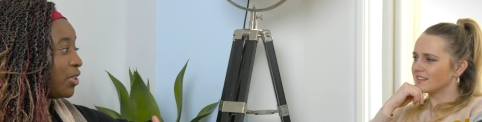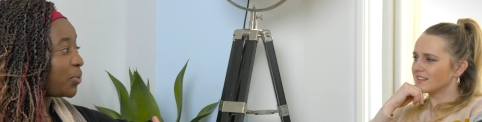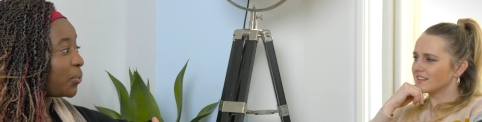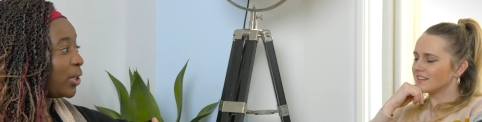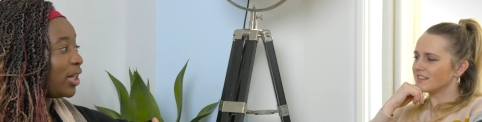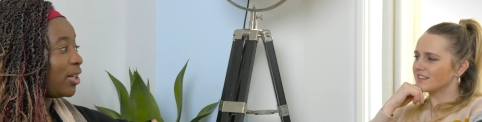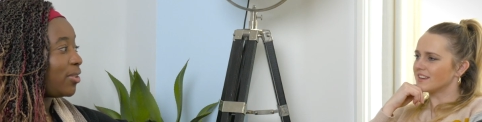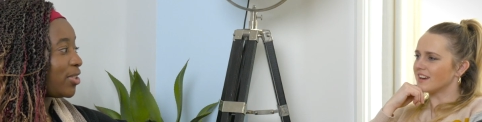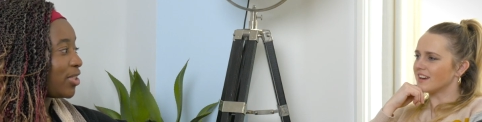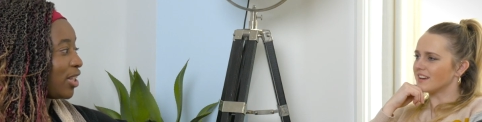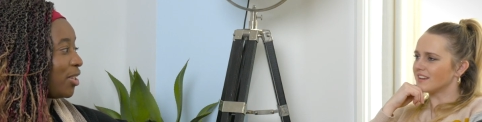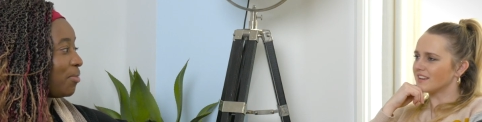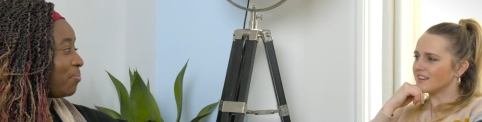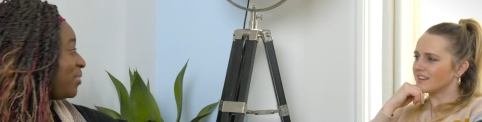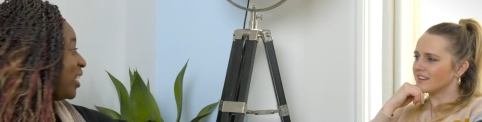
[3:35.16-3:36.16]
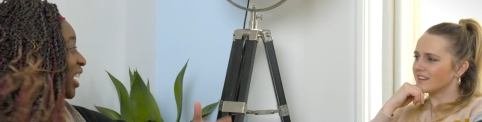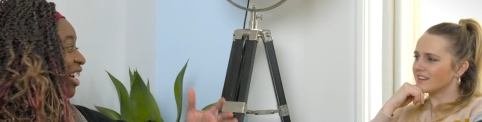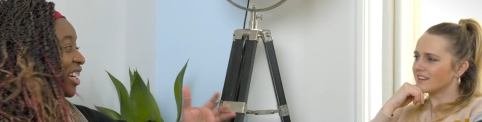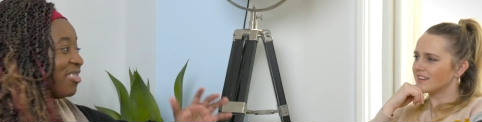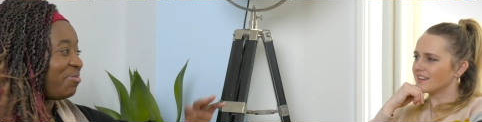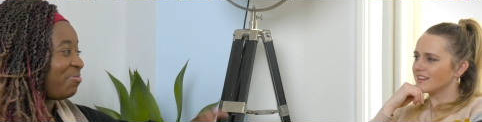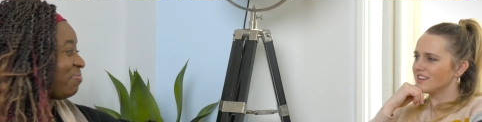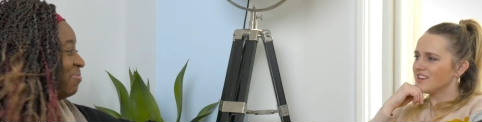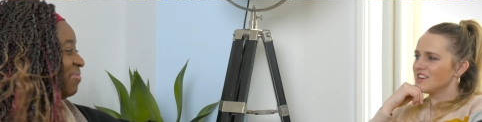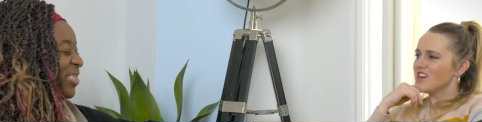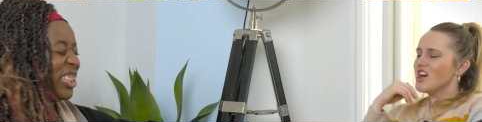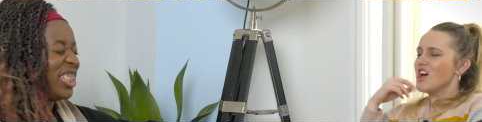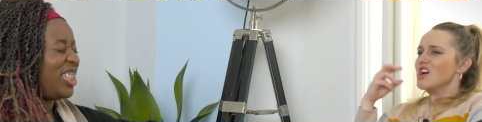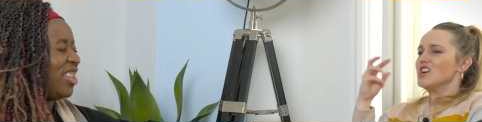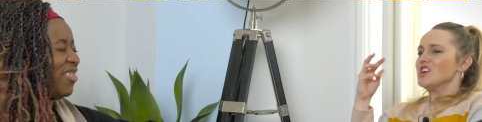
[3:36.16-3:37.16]
Speaker 1: as well. Yeah. Yeah.
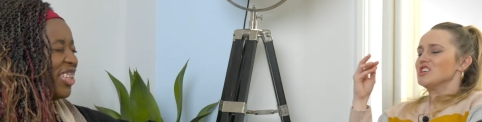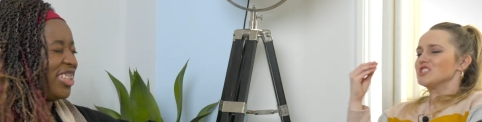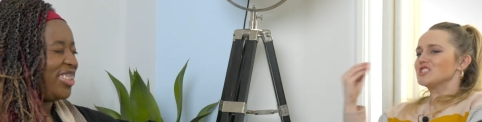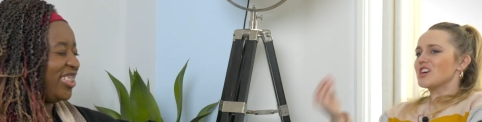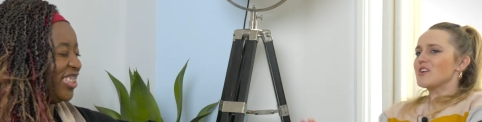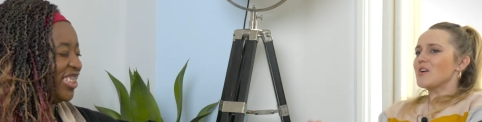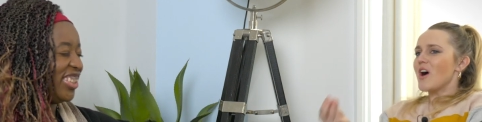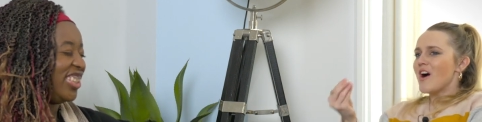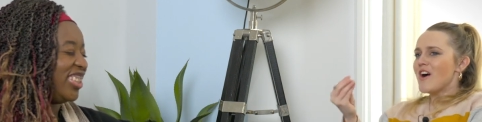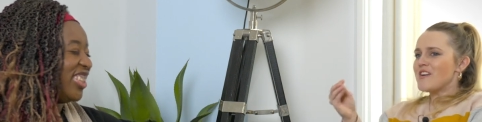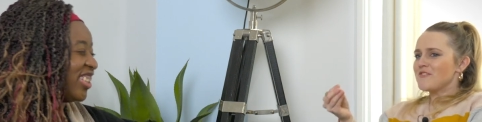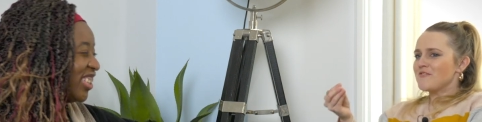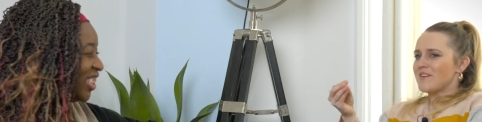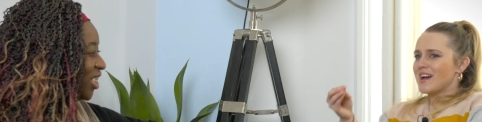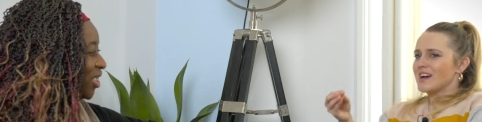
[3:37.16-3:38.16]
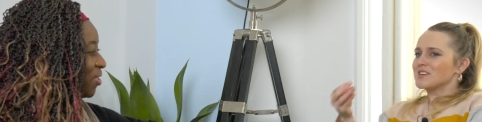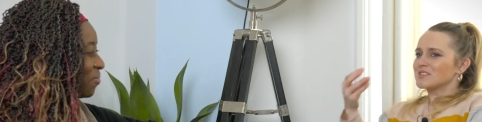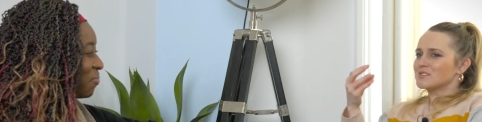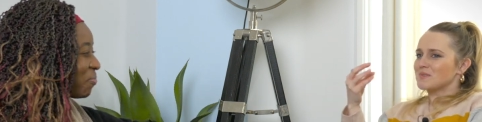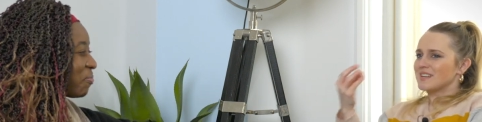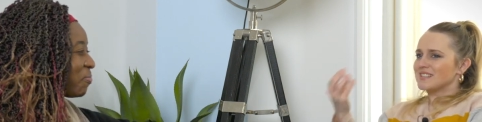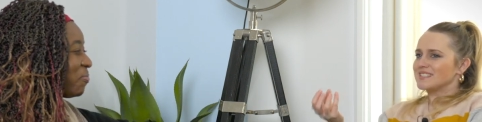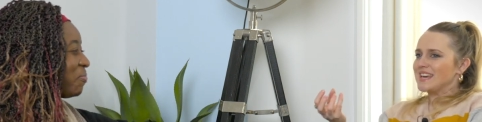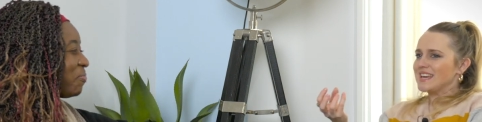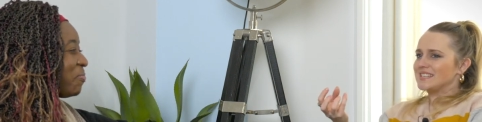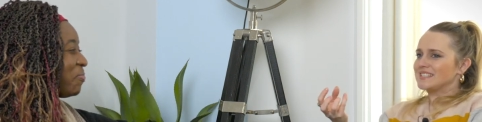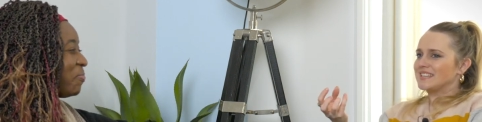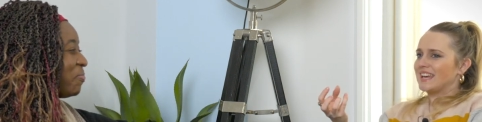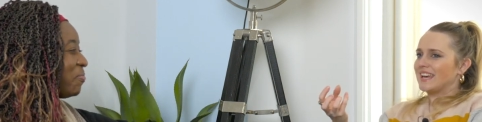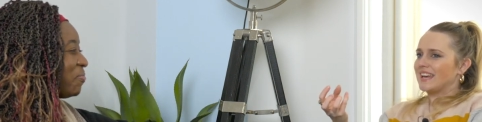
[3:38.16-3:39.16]
Speaker 2: So I found when
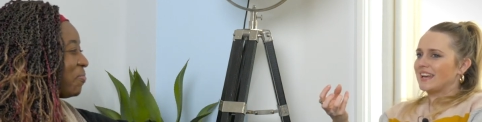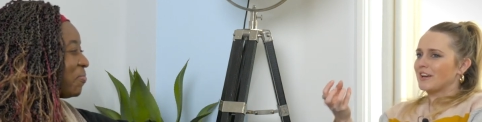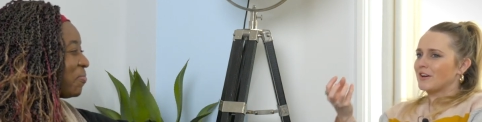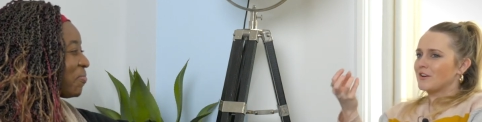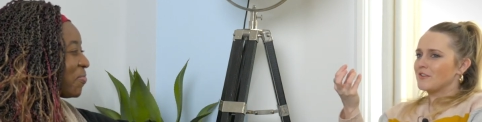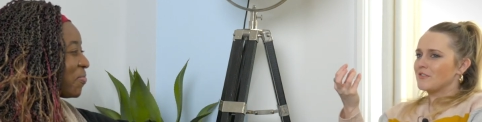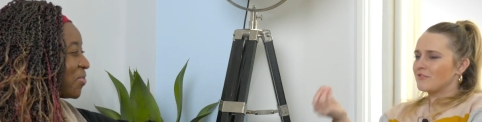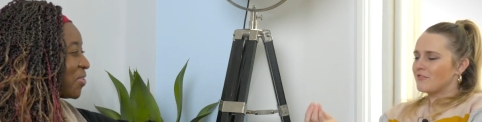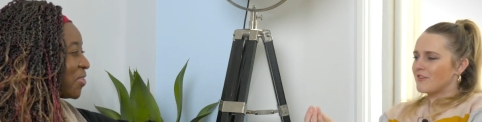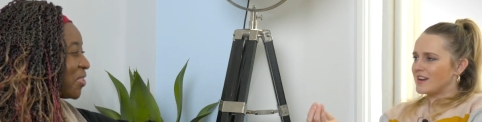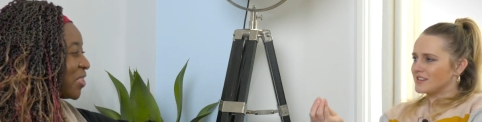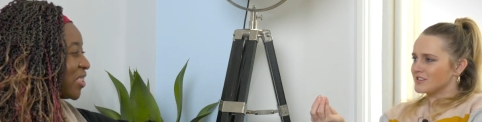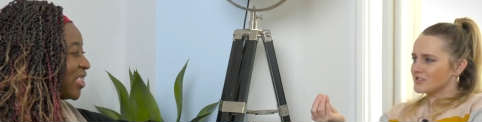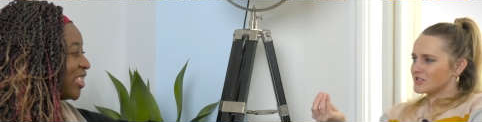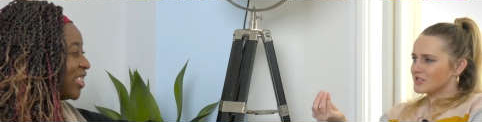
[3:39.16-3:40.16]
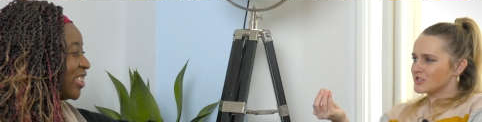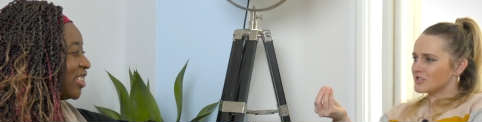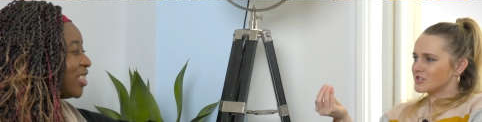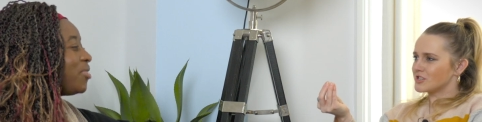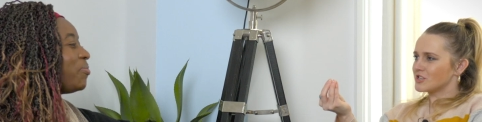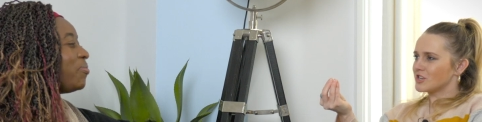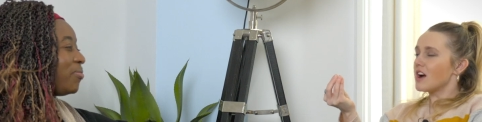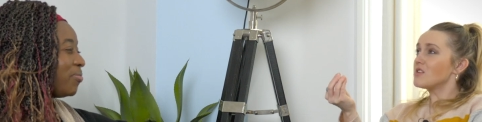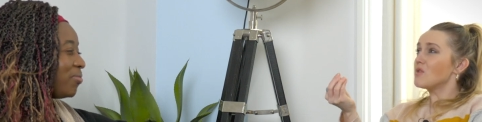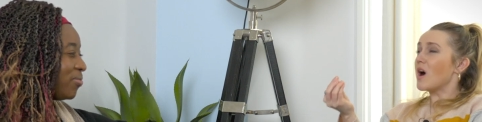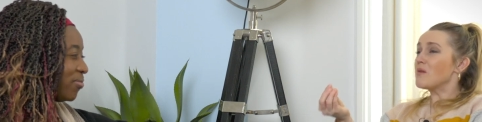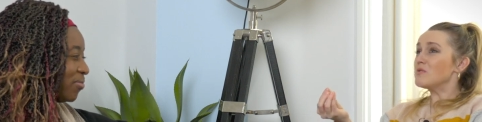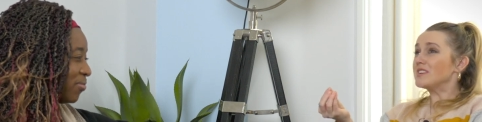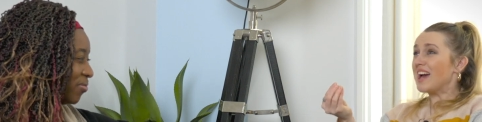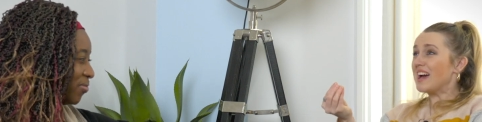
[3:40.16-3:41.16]
dating French, I,
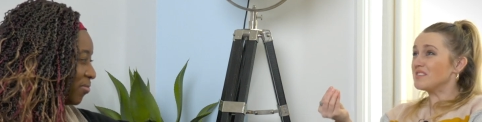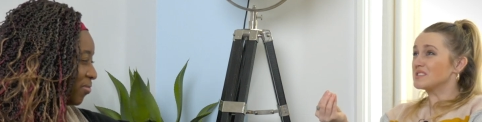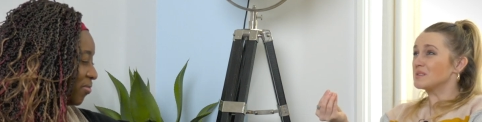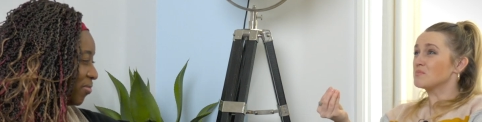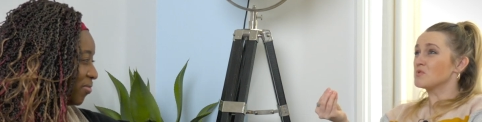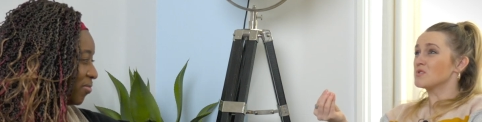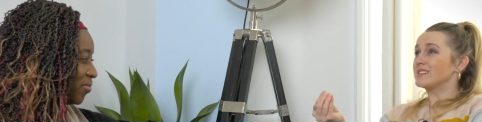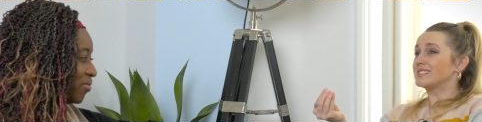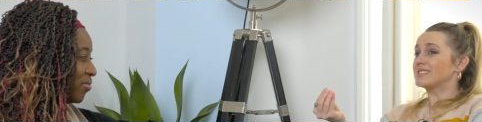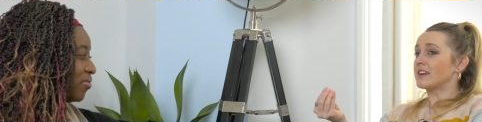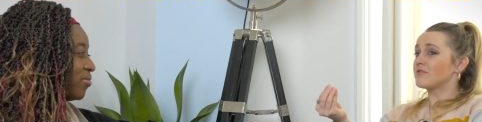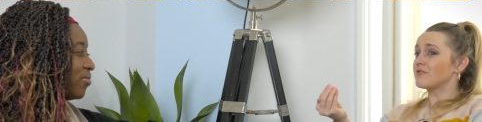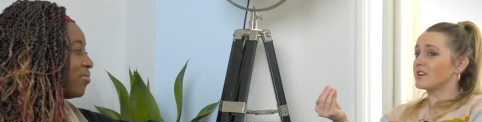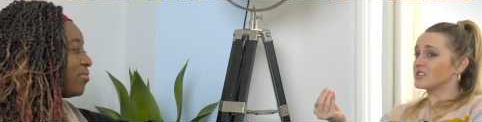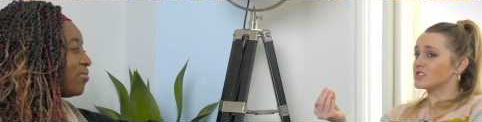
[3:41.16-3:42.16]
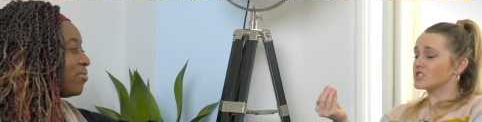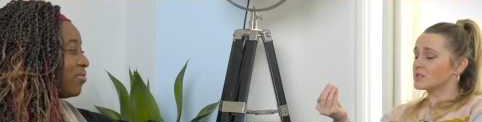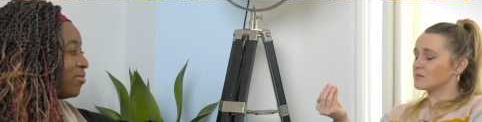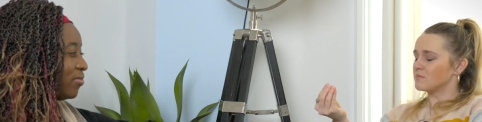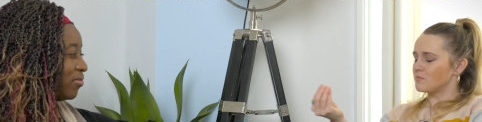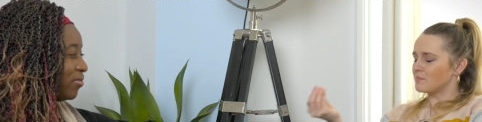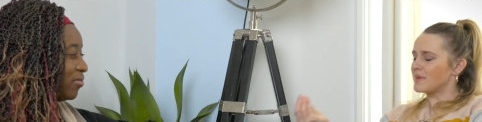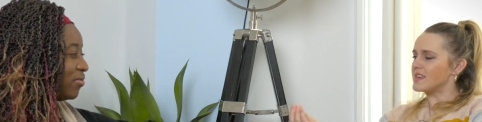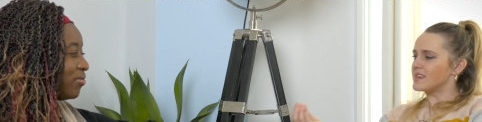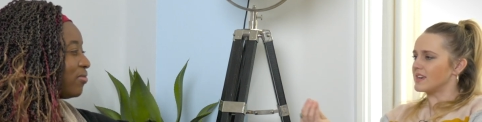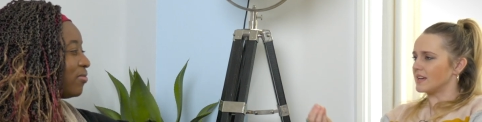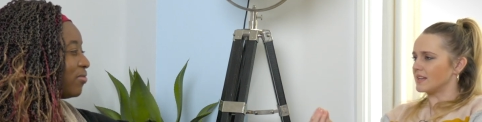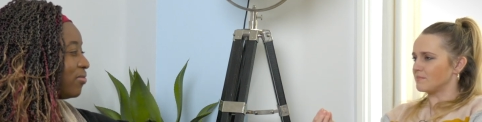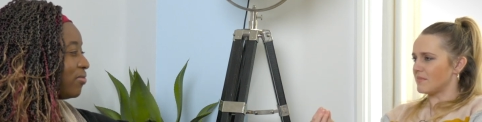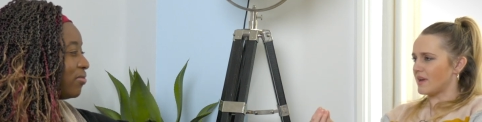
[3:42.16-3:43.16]
I would have to broadly say French speaking